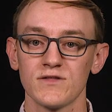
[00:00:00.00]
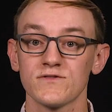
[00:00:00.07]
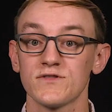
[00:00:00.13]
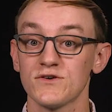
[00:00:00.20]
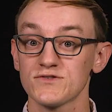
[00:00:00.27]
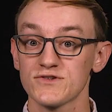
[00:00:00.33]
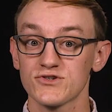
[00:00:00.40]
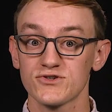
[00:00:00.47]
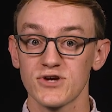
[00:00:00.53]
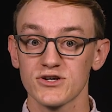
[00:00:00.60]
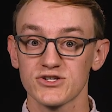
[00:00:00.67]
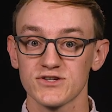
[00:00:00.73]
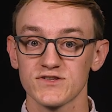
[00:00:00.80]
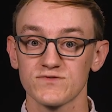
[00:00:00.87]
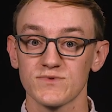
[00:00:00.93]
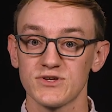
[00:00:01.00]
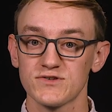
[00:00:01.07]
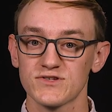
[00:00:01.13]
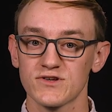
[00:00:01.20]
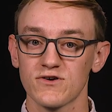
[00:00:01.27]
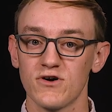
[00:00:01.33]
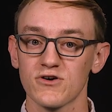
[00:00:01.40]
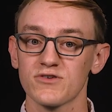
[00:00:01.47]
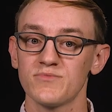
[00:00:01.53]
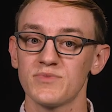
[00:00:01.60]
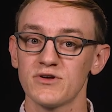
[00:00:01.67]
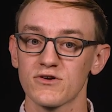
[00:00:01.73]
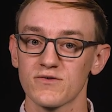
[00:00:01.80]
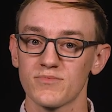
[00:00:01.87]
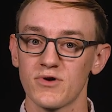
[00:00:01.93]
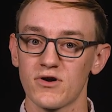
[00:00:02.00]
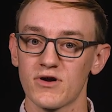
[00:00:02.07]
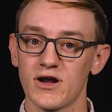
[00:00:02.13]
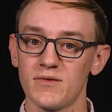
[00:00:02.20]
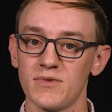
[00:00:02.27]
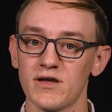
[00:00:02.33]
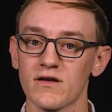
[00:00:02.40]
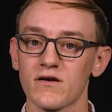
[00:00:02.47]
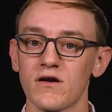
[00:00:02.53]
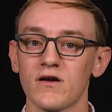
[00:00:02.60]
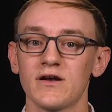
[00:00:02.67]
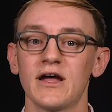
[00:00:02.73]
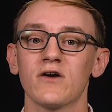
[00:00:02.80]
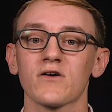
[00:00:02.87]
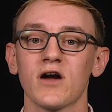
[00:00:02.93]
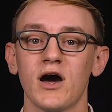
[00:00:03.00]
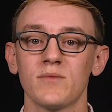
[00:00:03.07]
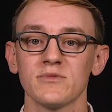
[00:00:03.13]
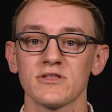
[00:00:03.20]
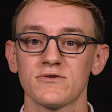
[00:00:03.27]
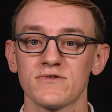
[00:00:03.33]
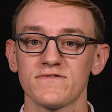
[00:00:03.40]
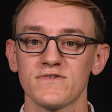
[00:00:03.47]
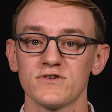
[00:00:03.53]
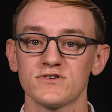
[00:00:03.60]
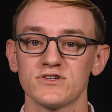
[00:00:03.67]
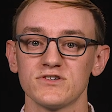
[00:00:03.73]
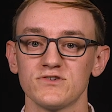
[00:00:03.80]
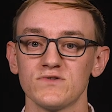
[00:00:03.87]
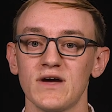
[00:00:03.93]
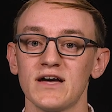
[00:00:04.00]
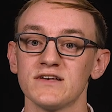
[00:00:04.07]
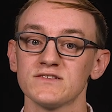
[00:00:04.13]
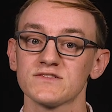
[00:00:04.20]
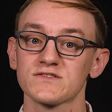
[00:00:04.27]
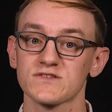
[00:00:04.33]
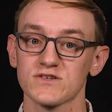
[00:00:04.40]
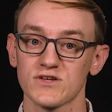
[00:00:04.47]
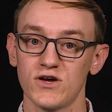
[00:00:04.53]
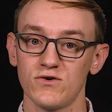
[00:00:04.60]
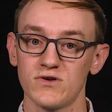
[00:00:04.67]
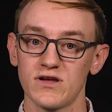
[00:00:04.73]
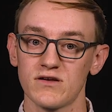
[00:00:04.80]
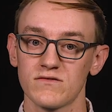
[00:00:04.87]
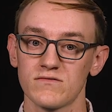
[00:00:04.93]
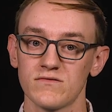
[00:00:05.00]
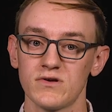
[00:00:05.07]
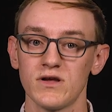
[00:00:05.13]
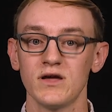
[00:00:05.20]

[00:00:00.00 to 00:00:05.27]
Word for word: Those instructions we used to call computer programming are now commonly referred to as coding.